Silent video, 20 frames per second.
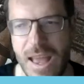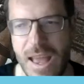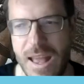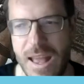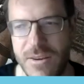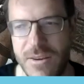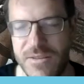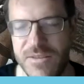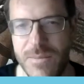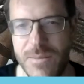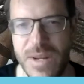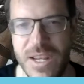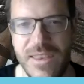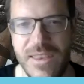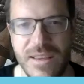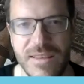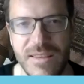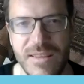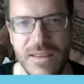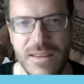And there's so
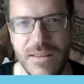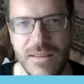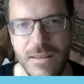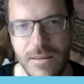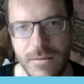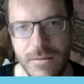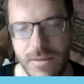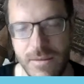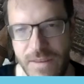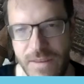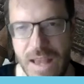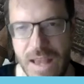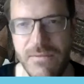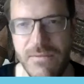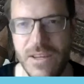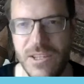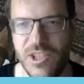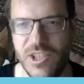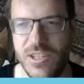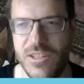many things that
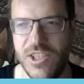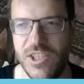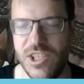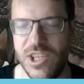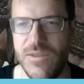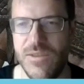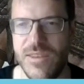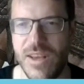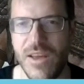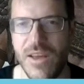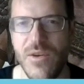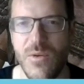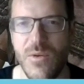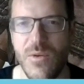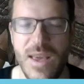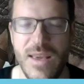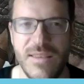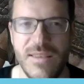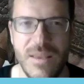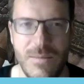fan fiction shows
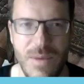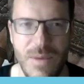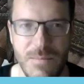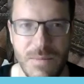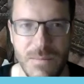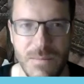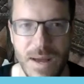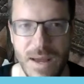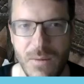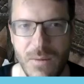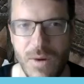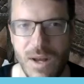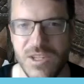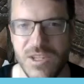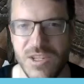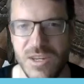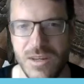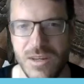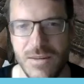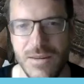other ways that people might
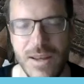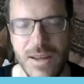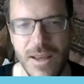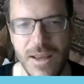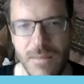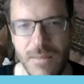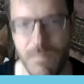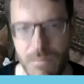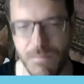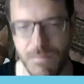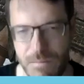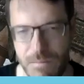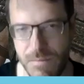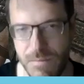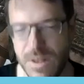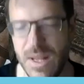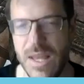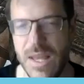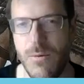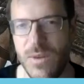want to
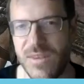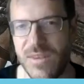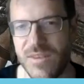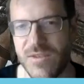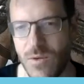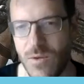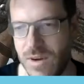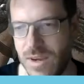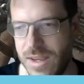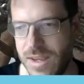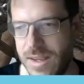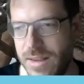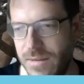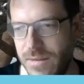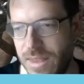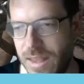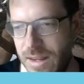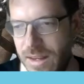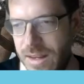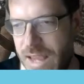play with
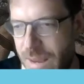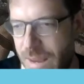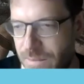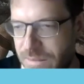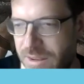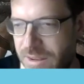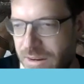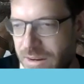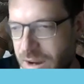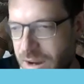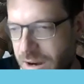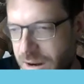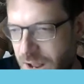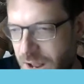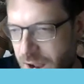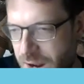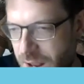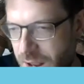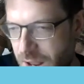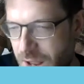story that games are
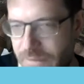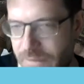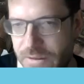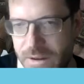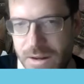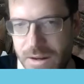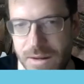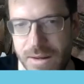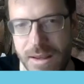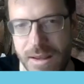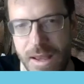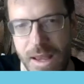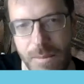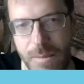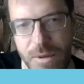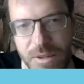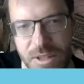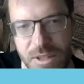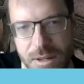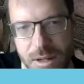not often
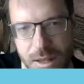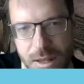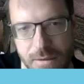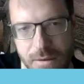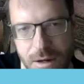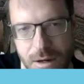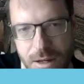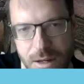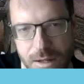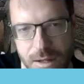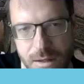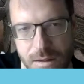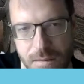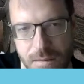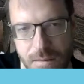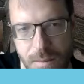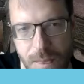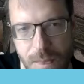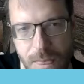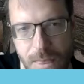able to deliver
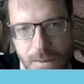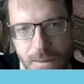on.